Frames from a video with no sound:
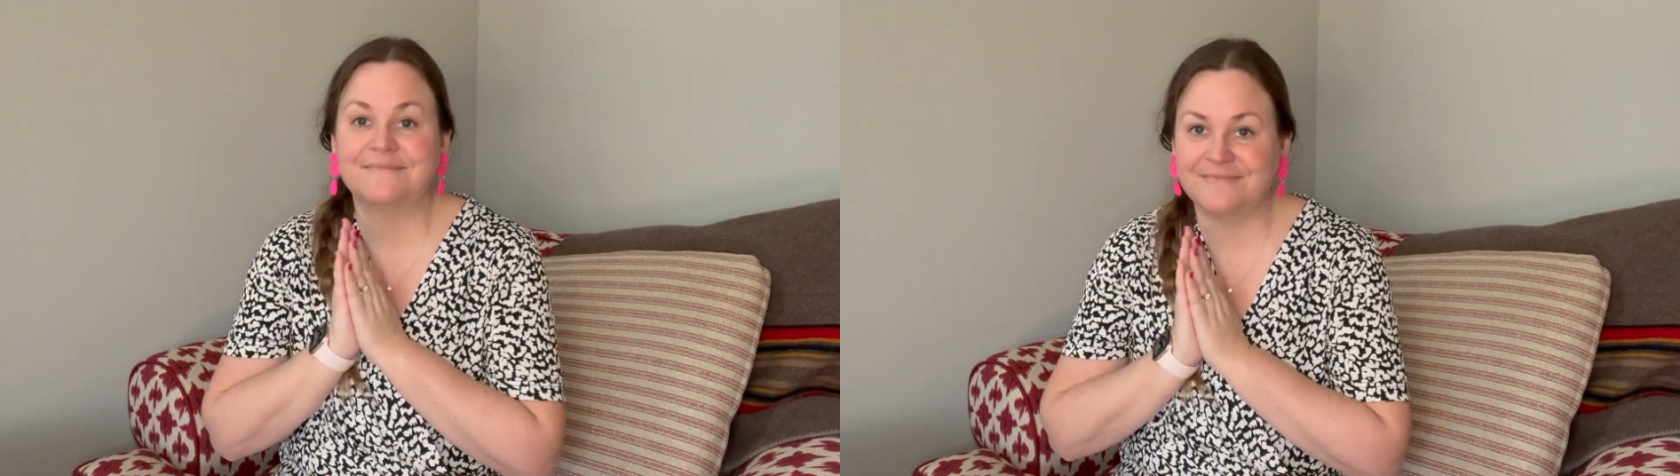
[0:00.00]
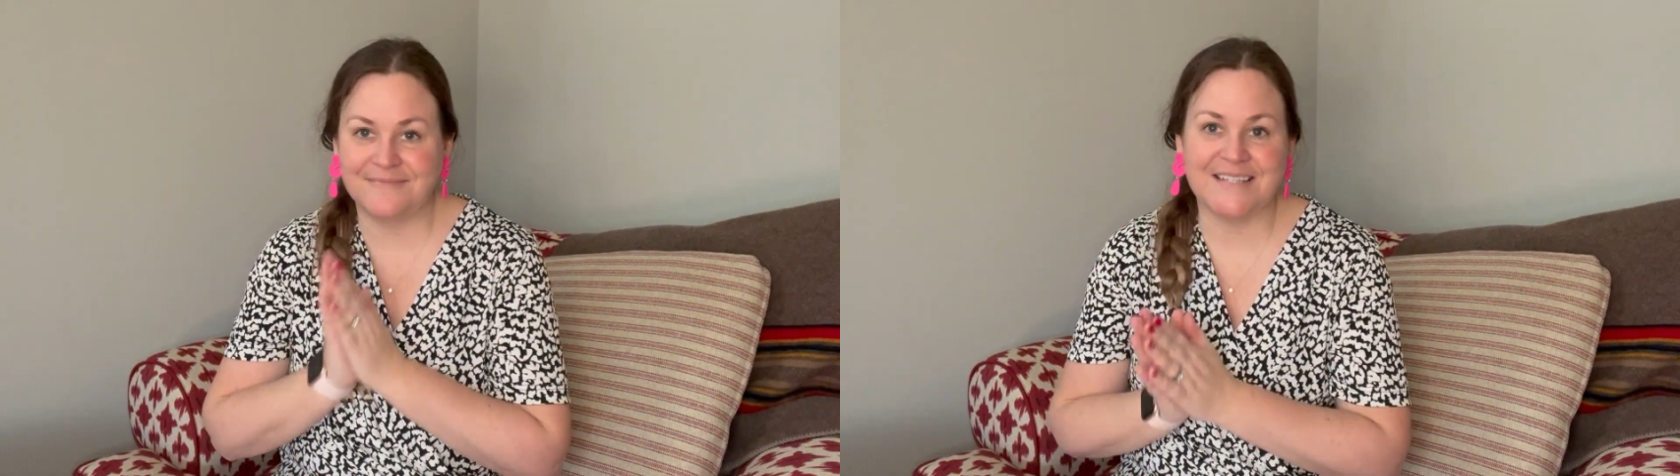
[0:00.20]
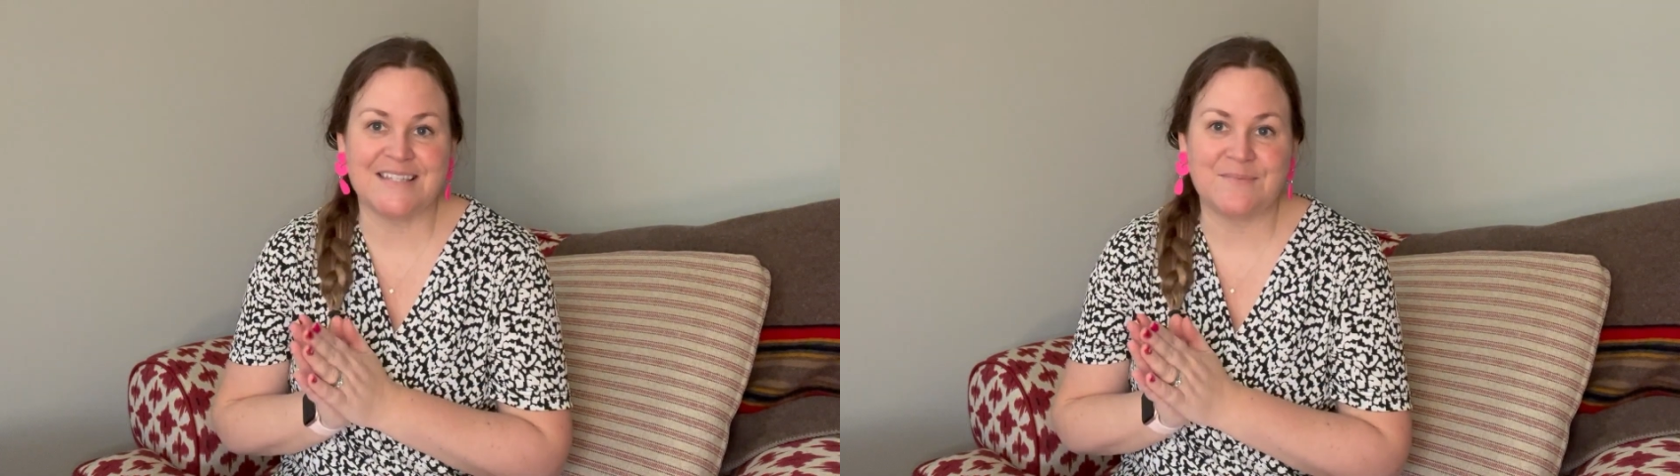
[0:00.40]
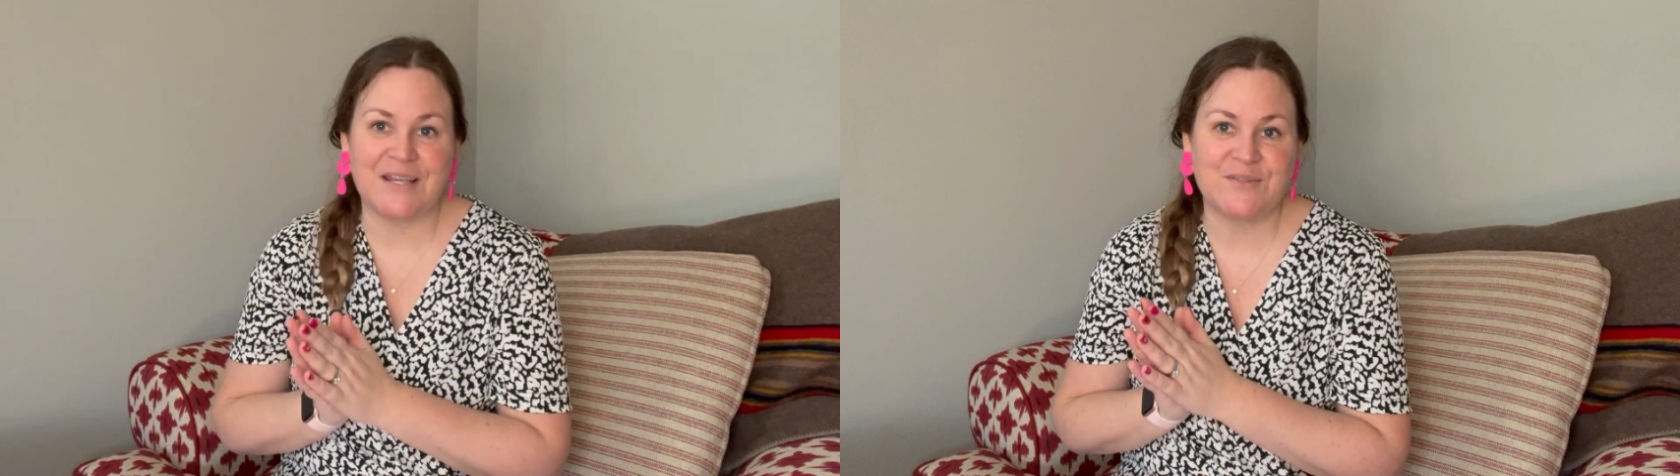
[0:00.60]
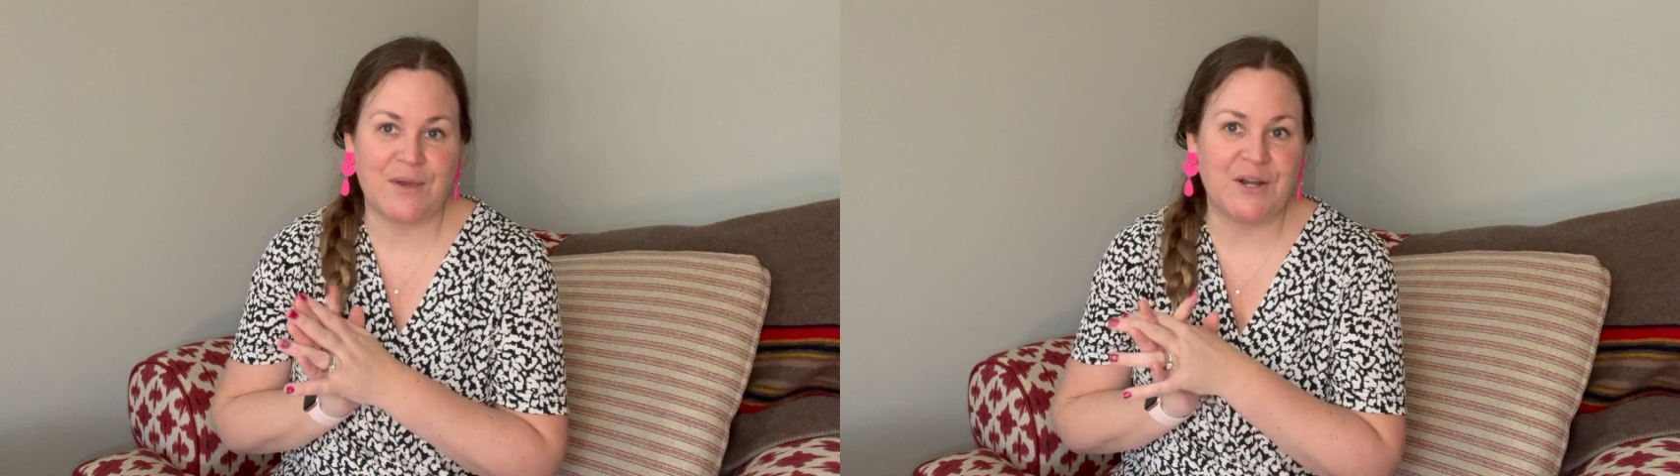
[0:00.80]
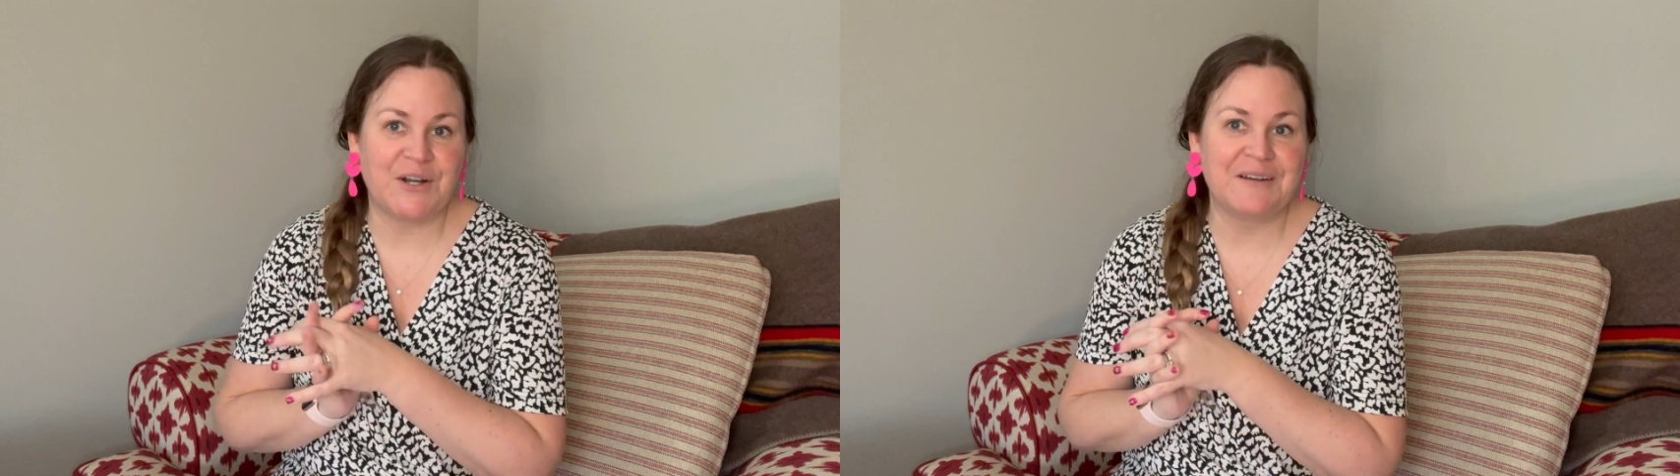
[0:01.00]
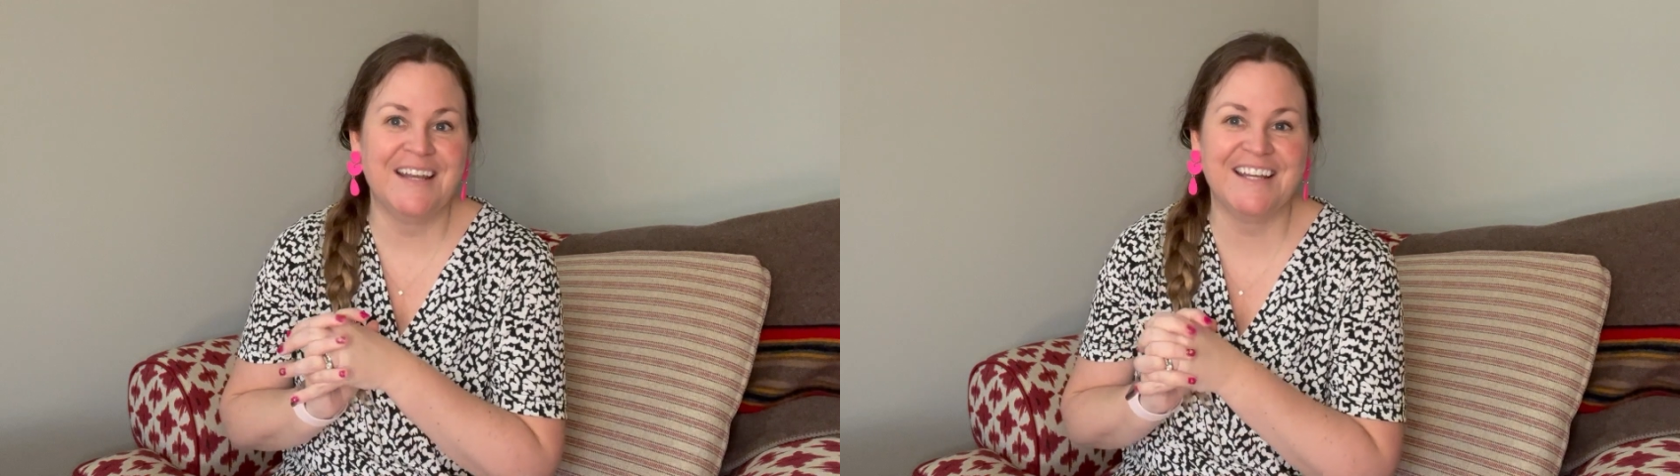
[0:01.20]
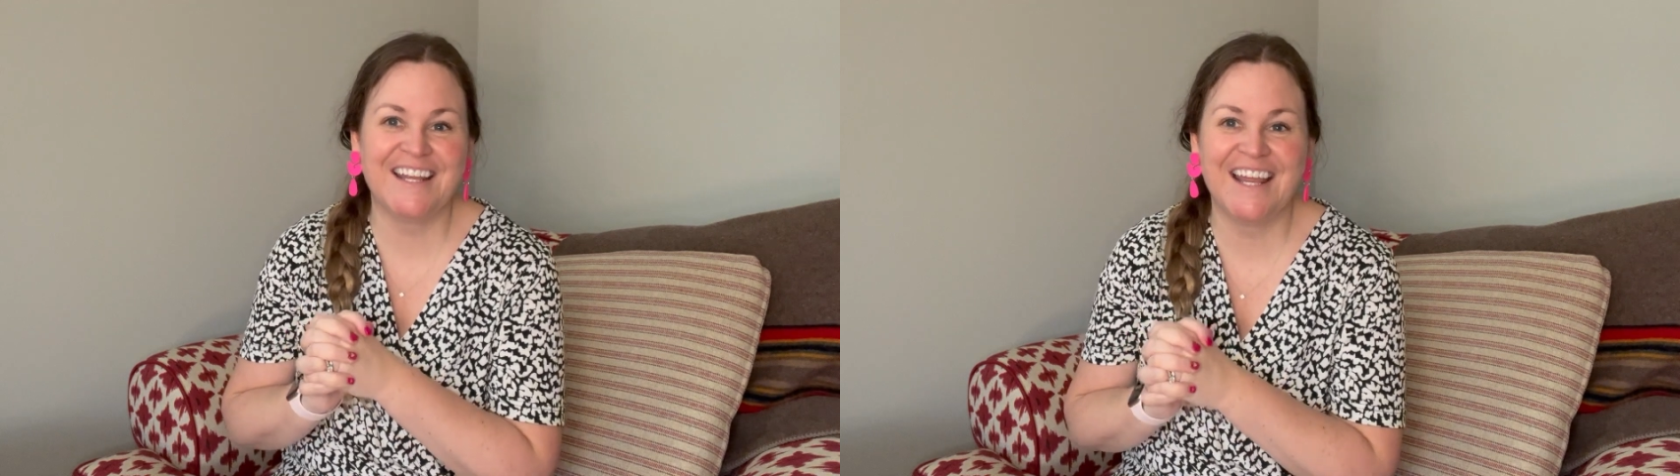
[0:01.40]
this is my sweater.
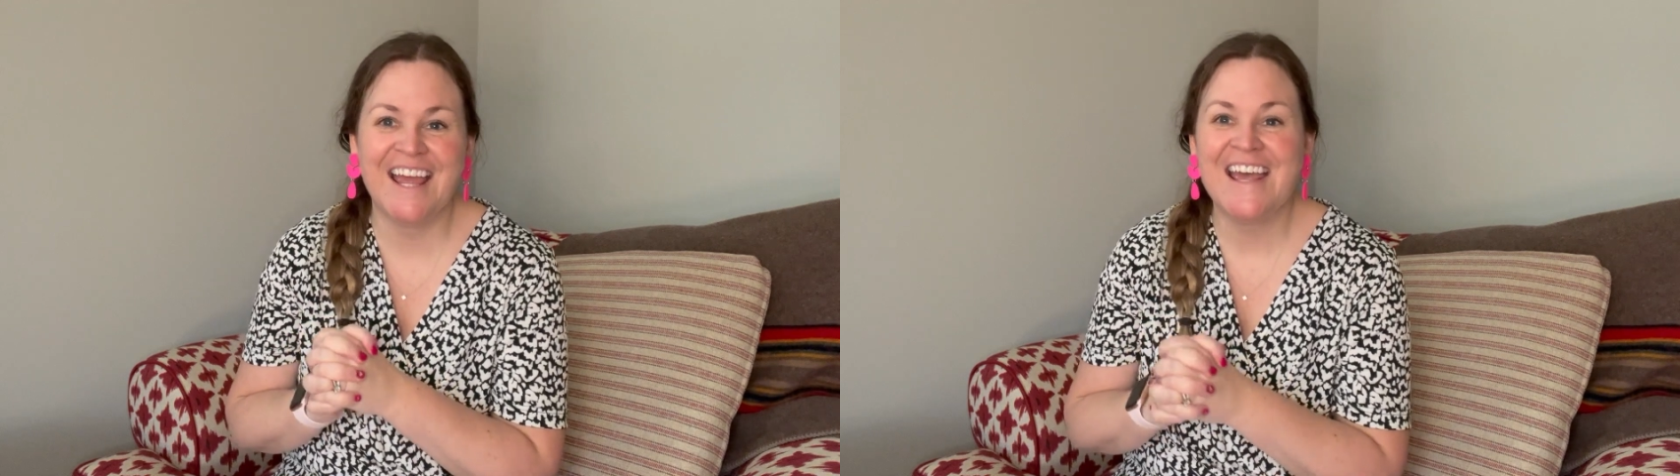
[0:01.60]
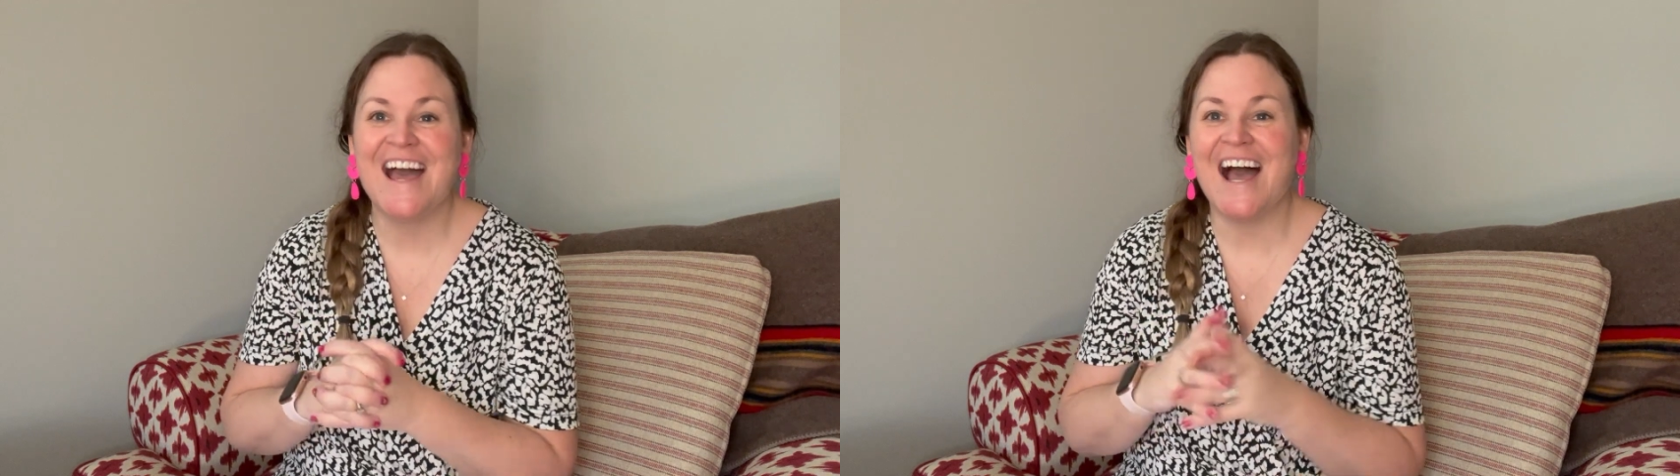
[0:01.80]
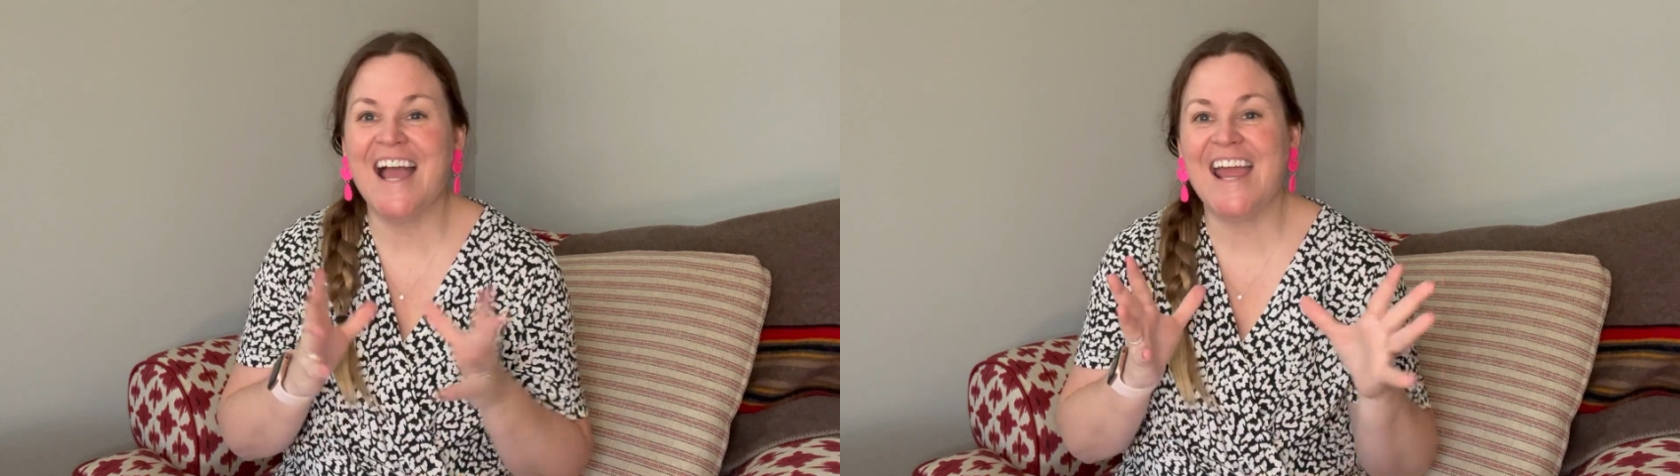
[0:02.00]
I